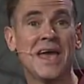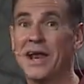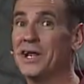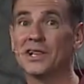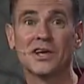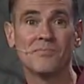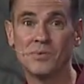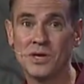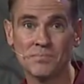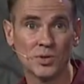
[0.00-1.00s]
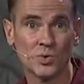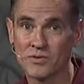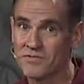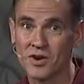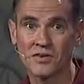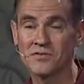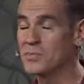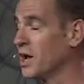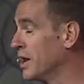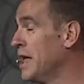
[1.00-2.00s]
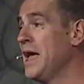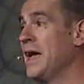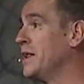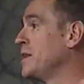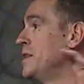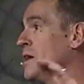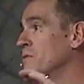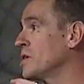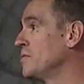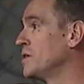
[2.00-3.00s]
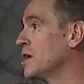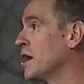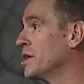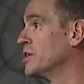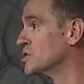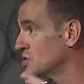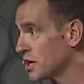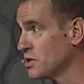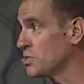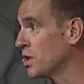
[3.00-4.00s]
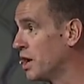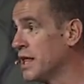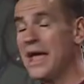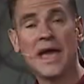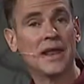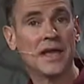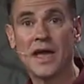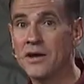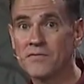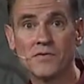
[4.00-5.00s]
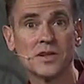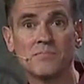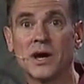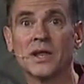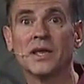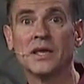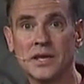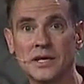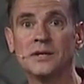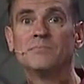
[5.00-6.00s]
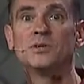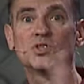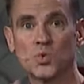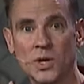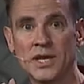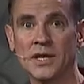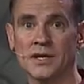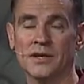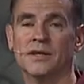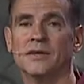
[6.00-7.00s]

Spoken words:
and he loved people who were far from God and had never given God a second thought, and everybody in between.